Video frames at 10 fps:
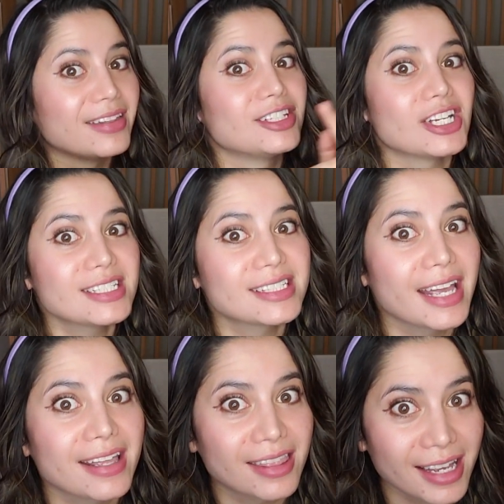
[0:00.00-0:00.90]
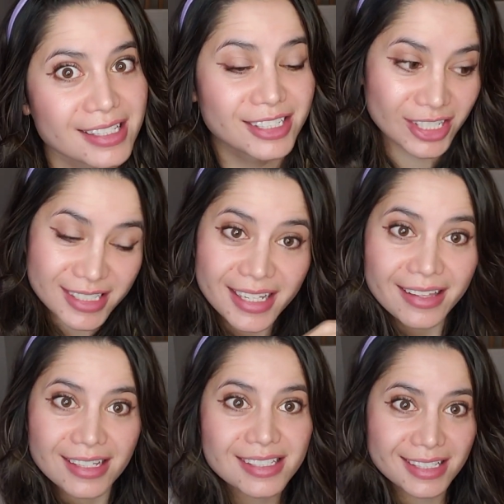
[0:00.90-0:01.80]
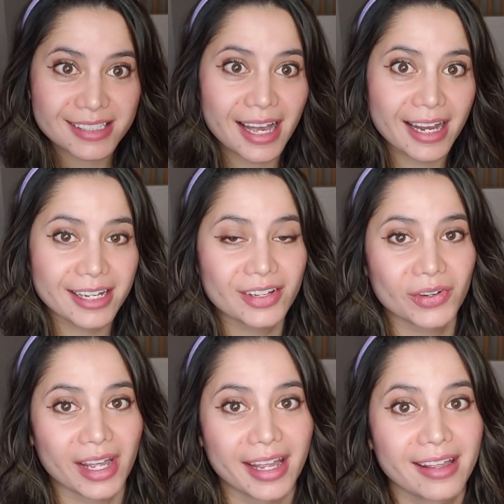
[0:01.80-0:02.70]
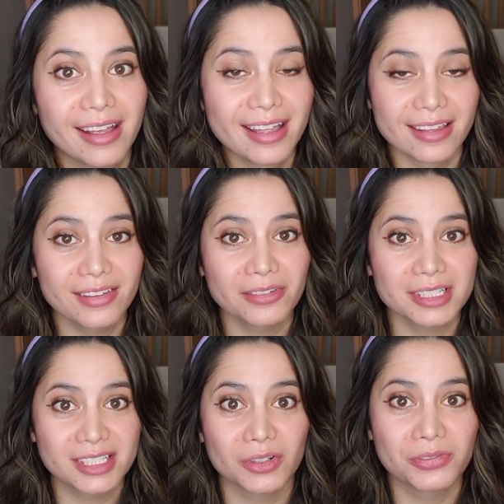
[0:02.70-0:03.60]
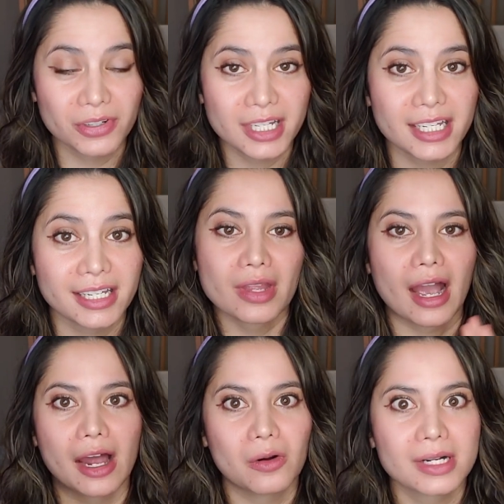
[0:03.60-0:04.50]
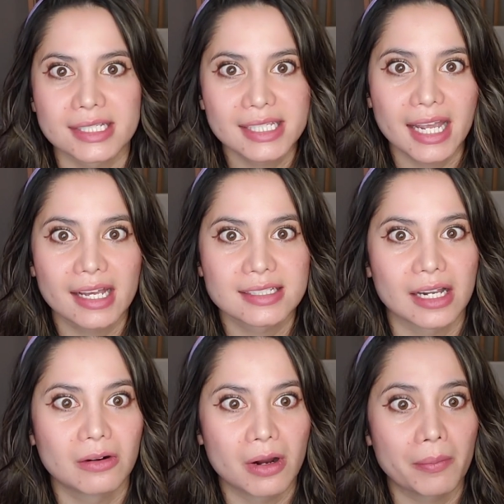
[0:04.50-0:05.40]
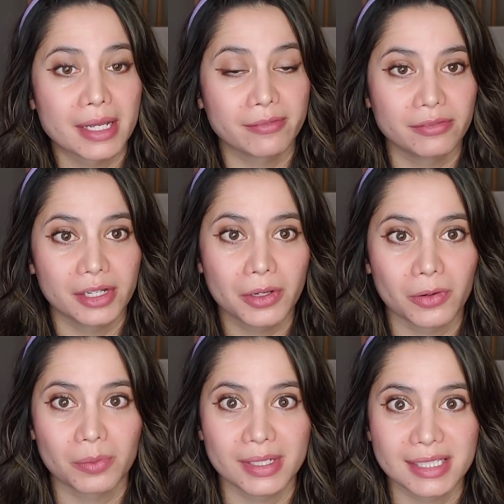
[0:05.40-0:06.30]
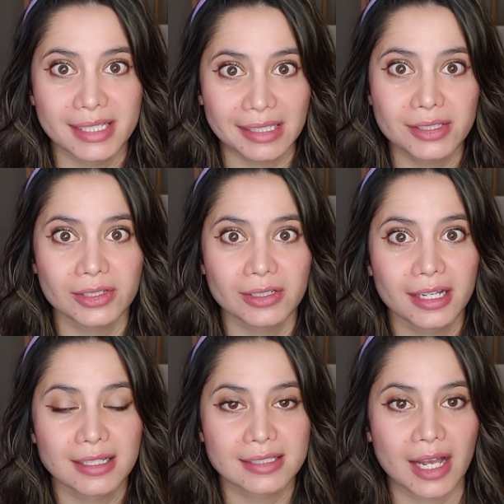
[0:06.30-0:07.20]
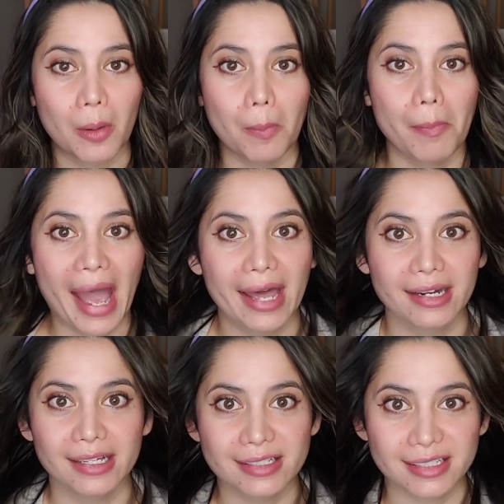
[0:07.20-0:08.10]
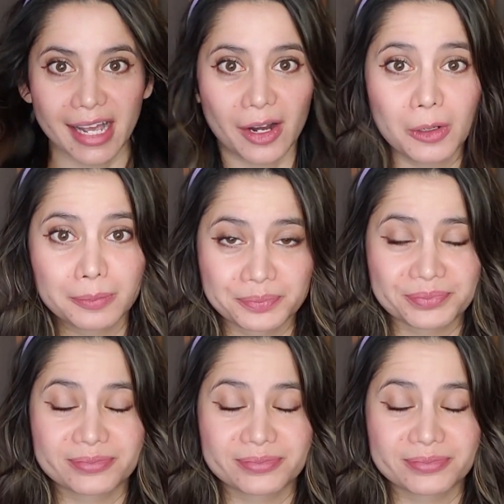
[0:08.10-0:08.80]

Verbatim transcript: just like this society, okay? This is what's so freaky. I don't want to say it because I don't want my video to be censored. Like, that's how bad it is now.